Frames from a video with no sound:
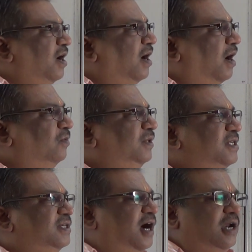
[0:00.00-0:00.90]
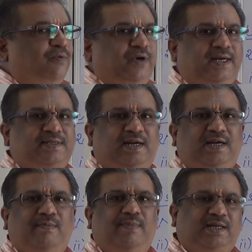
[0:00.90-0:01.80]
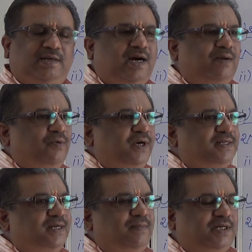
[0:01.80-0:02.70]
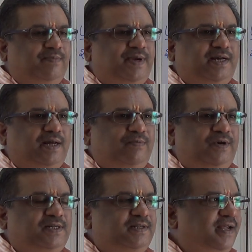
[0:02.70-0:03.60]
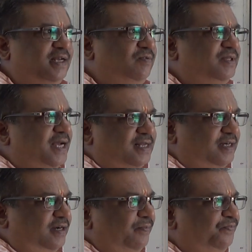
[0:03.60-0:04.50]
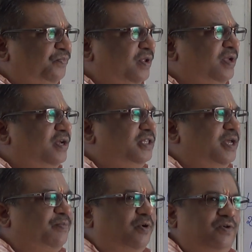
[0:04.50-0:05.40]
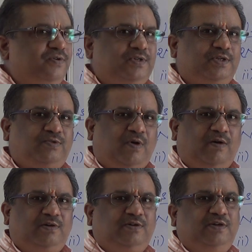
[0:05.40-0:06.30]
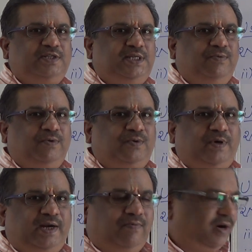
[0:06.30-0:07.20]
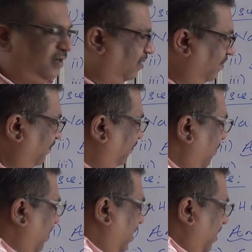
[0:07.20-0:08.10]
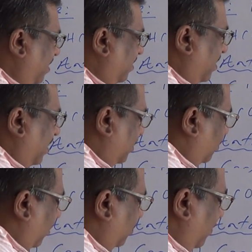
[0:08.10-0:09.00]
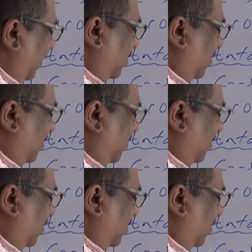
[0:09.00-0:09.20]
how these carbonates and metal bicarbonates react with acid. They produce salt, CO2 and water. Here salt will be